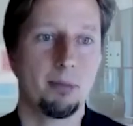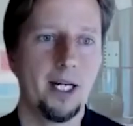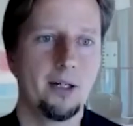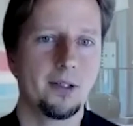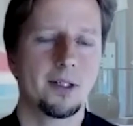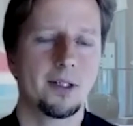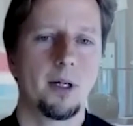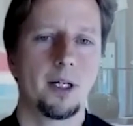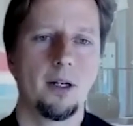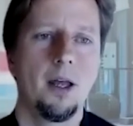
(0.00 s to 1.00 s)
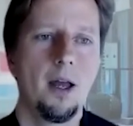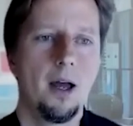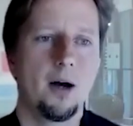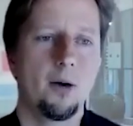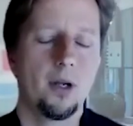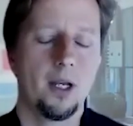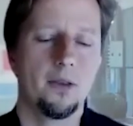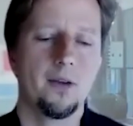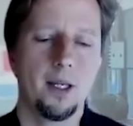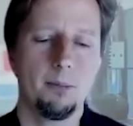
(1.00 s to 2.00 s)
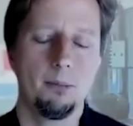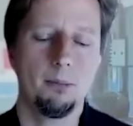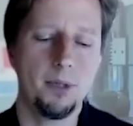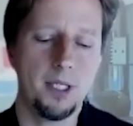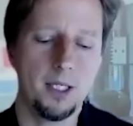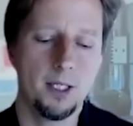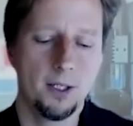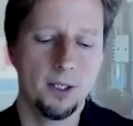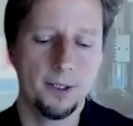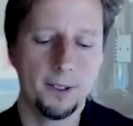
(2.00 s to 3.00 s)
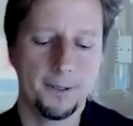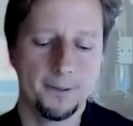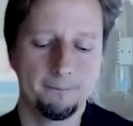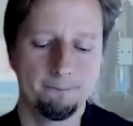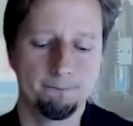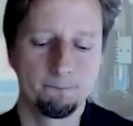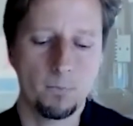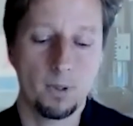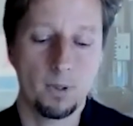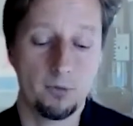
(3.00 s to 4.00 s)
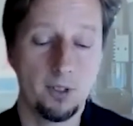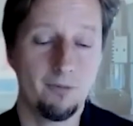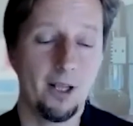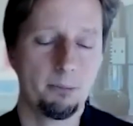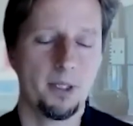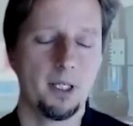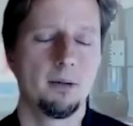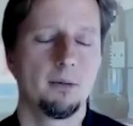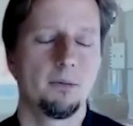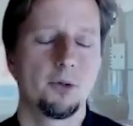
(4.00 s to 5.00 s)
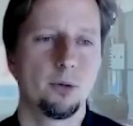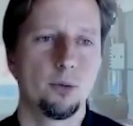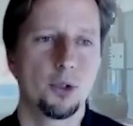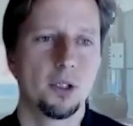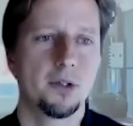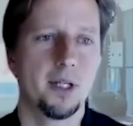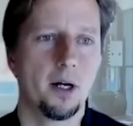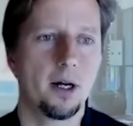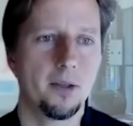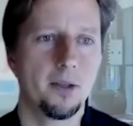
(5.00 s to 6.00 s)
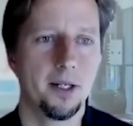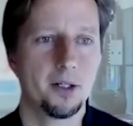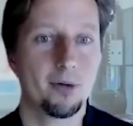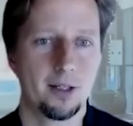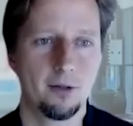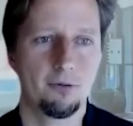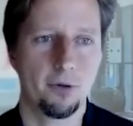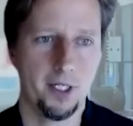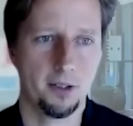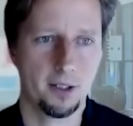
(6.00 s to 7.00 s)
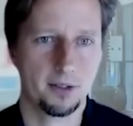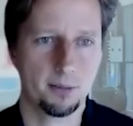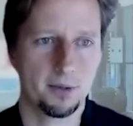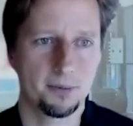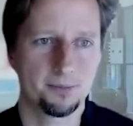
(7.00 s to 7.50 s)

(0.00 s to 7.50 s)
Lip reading: players in this market, how can they be developing solutions that are then attractive for the end customers.